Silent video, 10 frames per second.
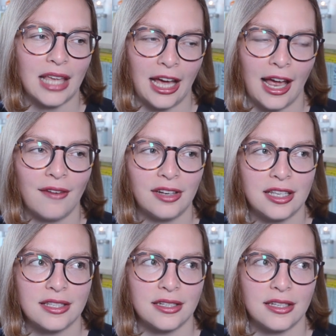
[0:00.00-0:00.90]
haven't
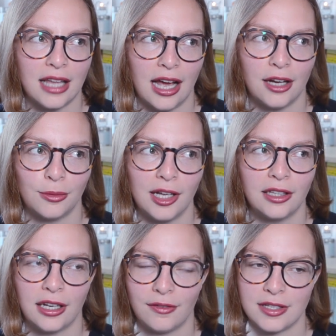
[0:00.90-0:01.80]
listened to that in a while.
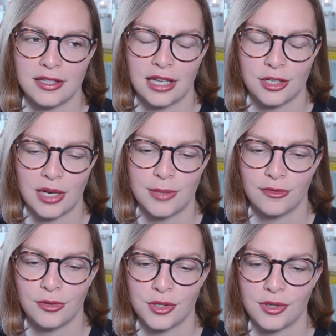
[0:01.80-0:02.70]
I've listened to that twice before.